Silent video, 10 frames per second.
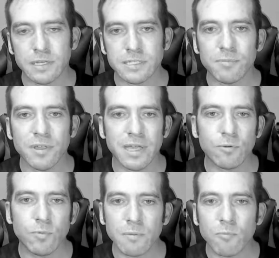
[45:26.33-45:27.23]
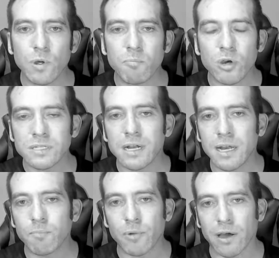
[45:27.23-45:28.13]
Something that we're
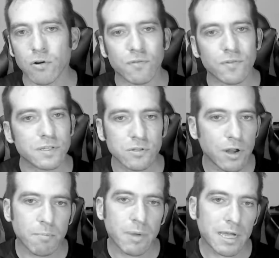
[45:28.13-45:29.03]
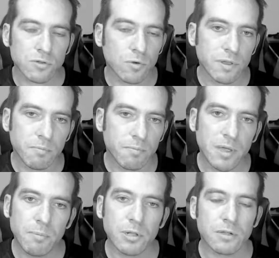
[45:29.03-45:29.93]
personally proud of. It's not about all the
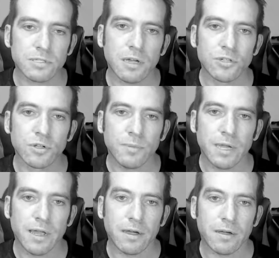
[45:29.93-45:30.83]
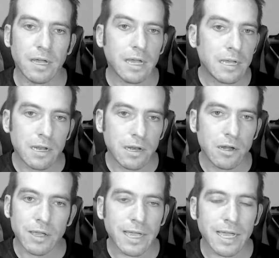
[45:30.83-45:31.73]
people on social media
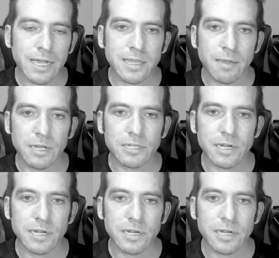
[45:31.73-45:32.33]
looking at the image.